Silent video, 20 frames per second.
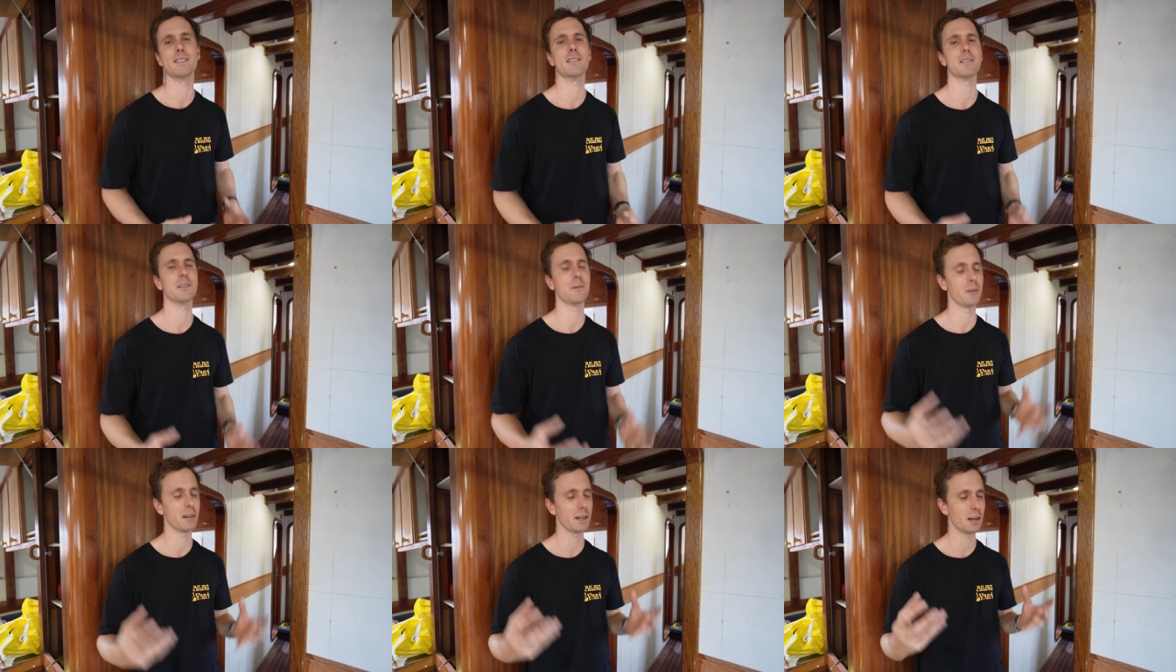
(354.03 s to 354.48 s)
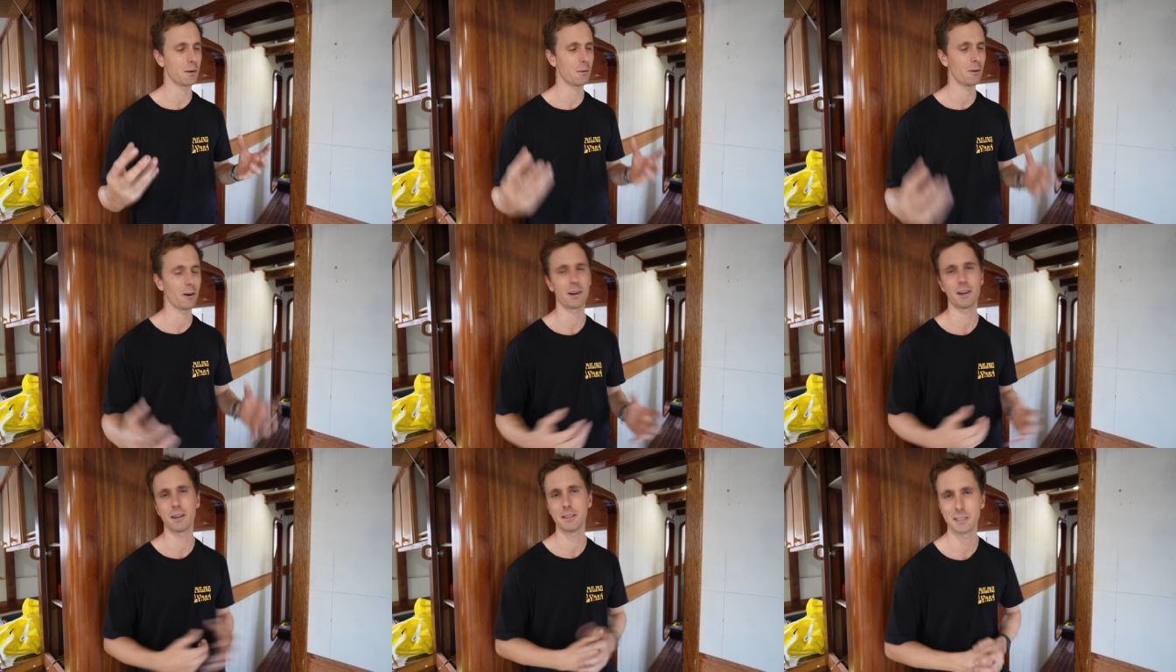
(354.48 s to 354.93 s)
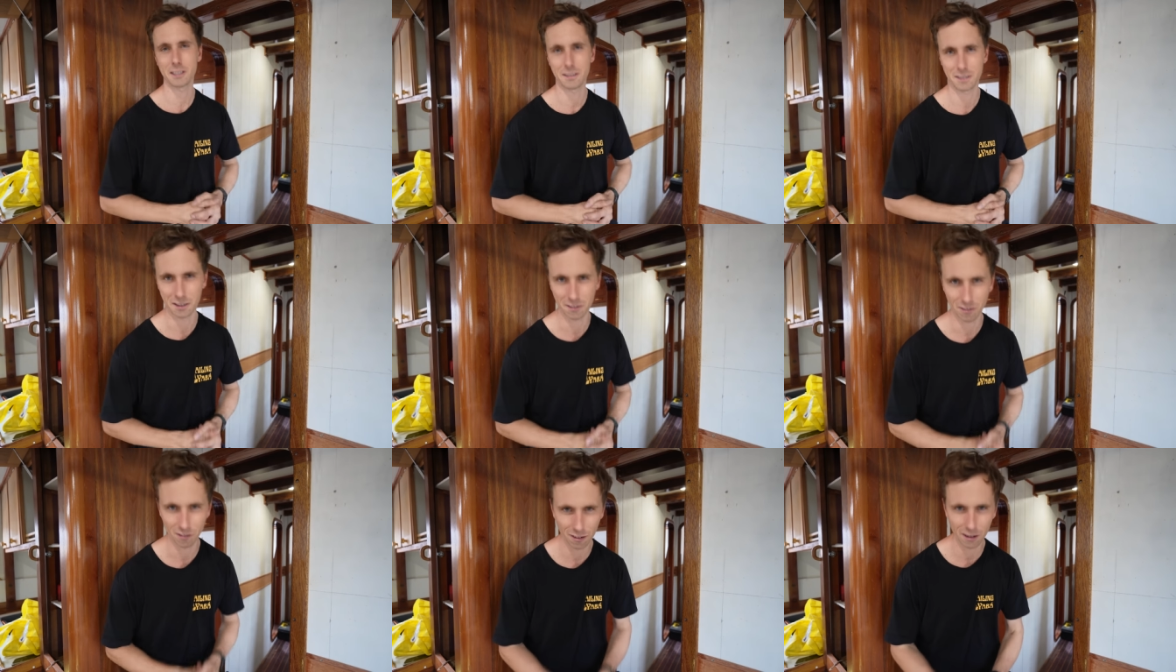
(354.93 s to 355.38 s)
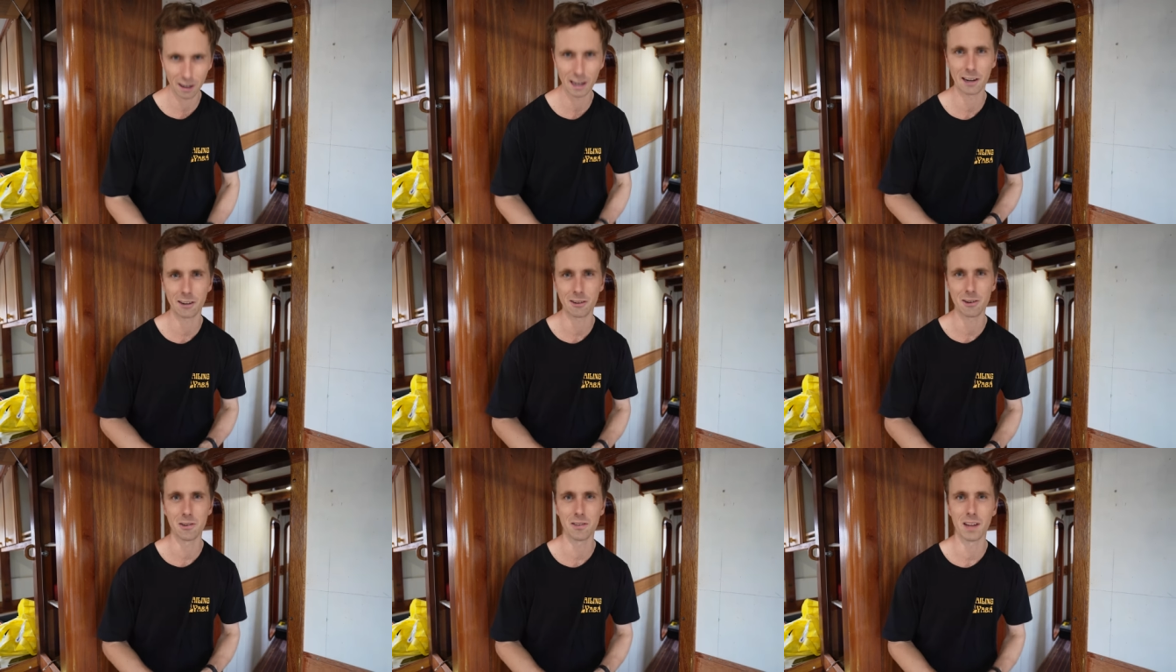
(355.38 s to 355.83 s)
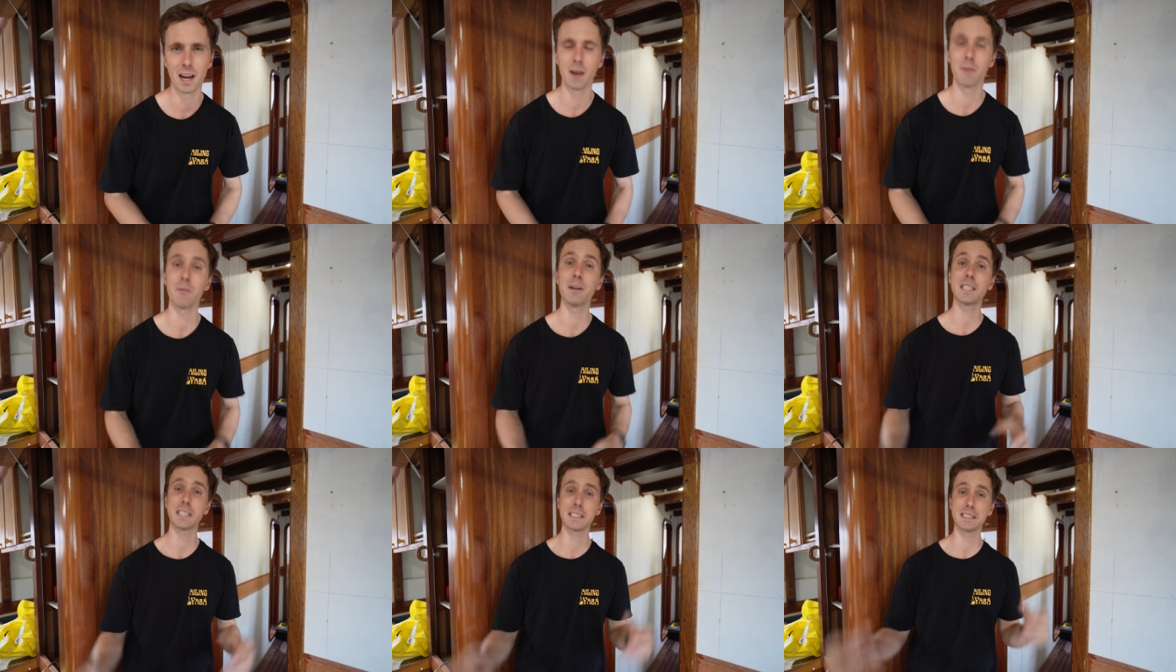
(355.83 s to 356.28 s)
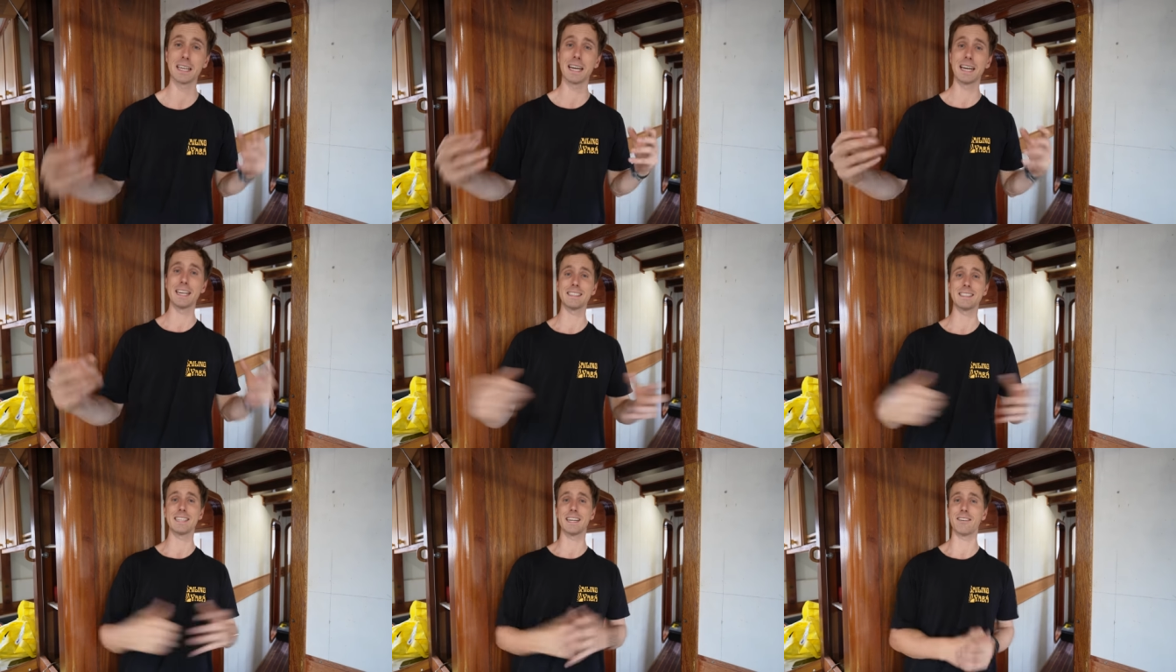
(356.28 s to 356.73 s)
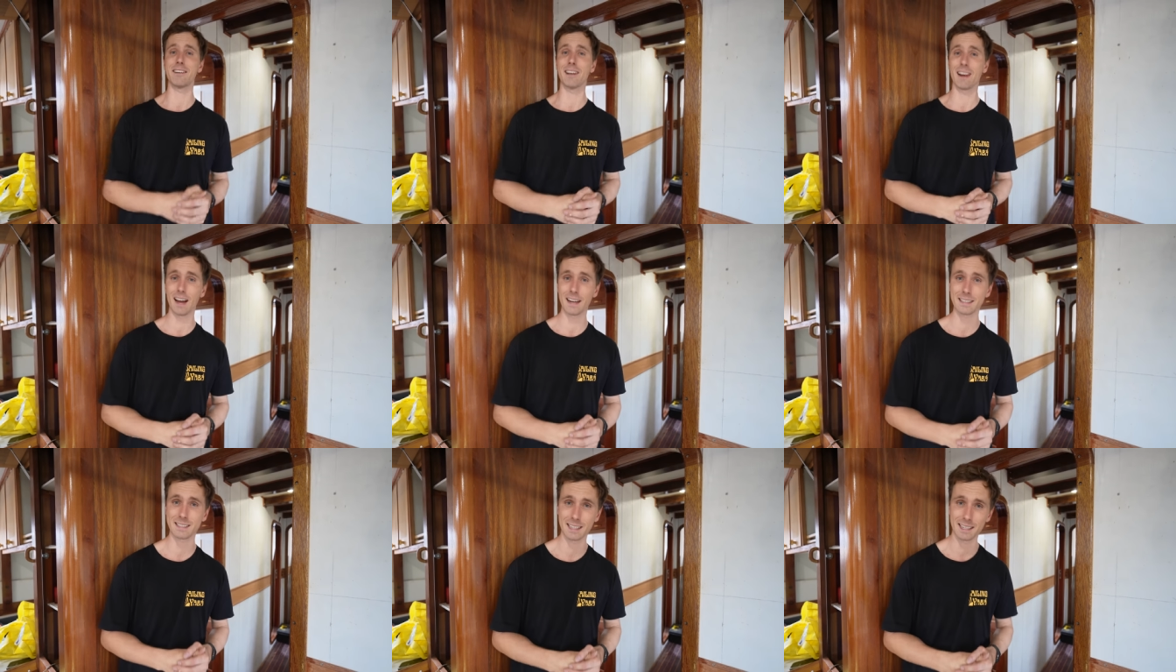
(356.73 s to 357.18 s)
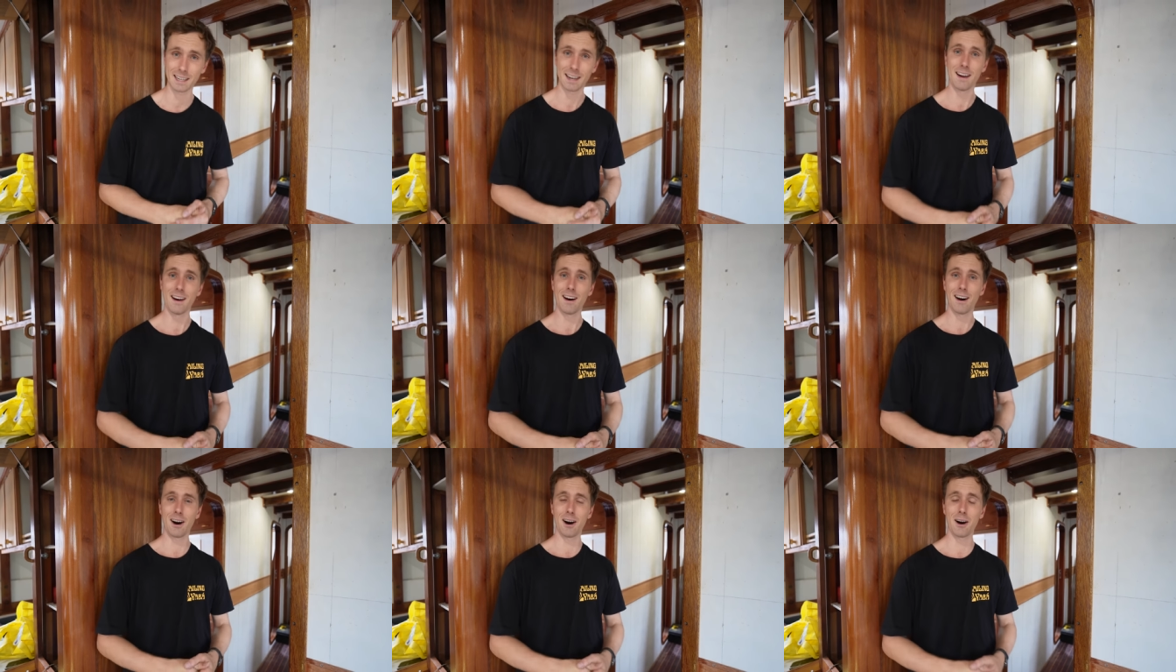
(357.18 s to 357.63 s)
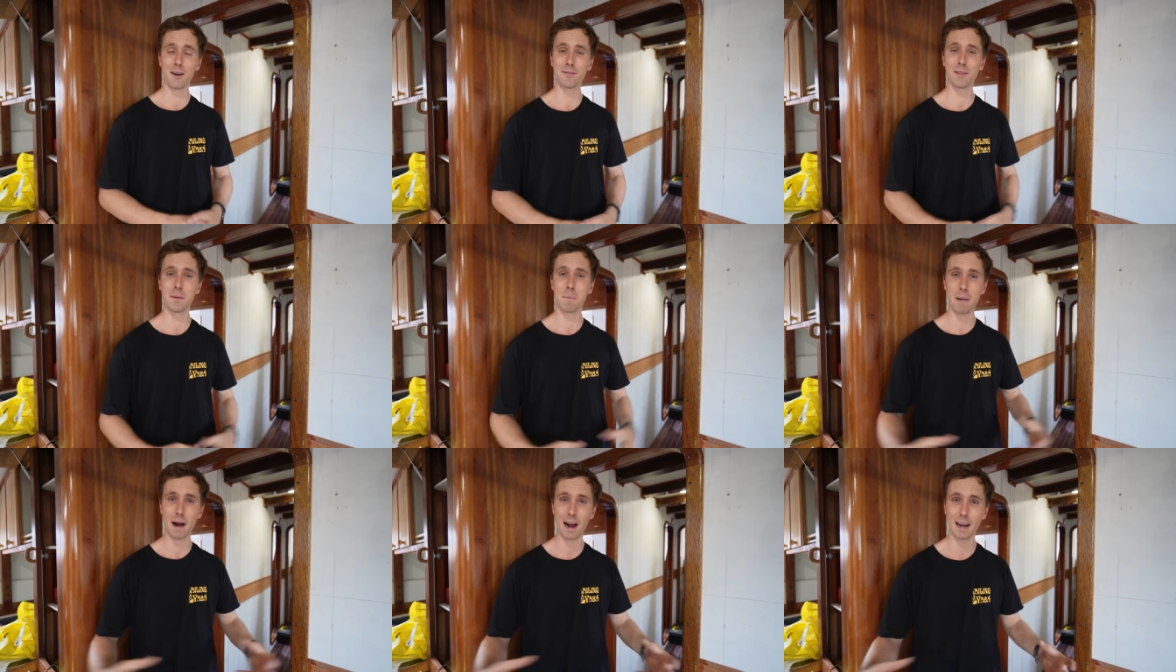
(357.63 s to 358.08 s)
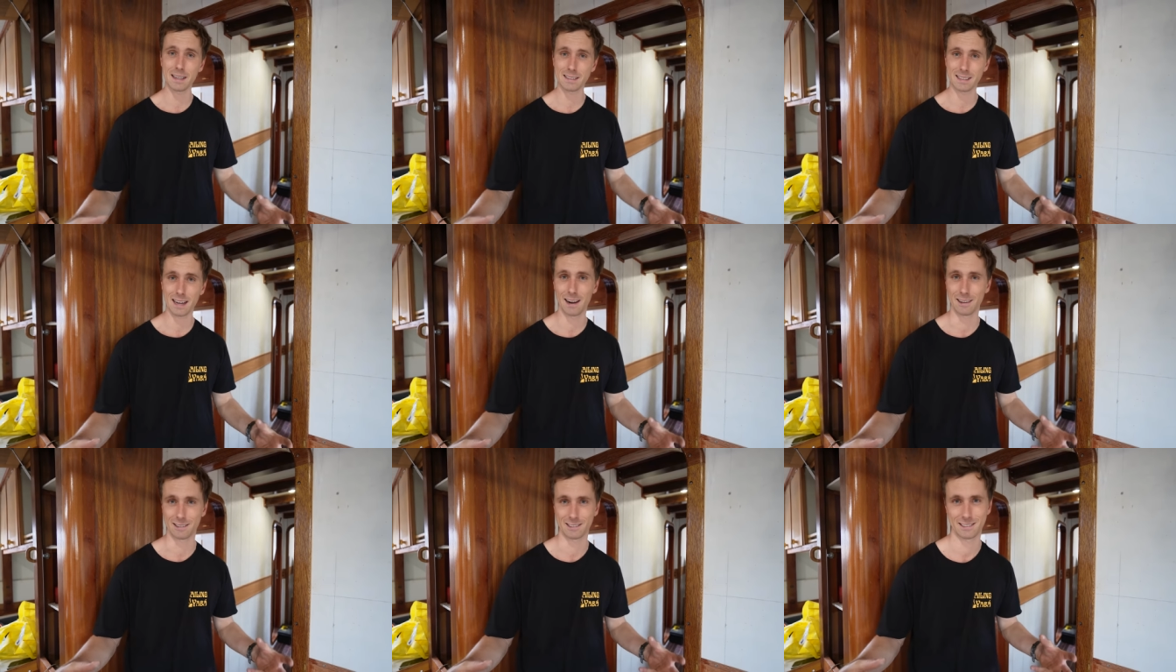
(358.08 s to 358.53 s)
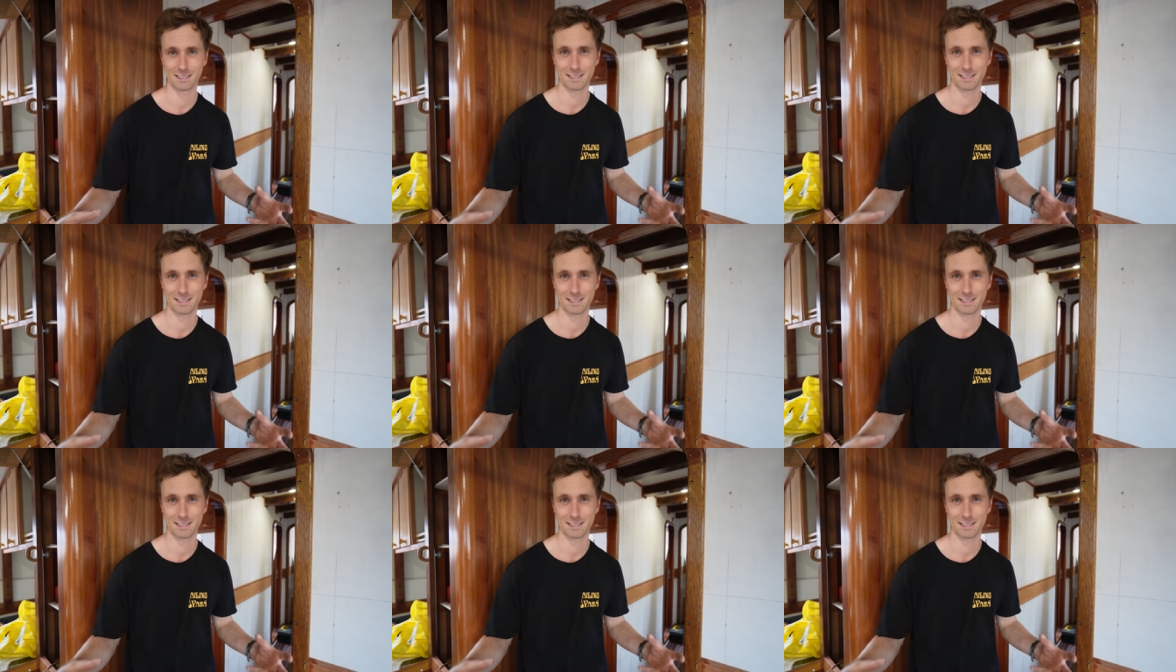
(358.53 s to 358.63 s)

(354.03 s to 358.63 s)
So we're going to work on something really cool now, which is the interior lighting of the pilot house.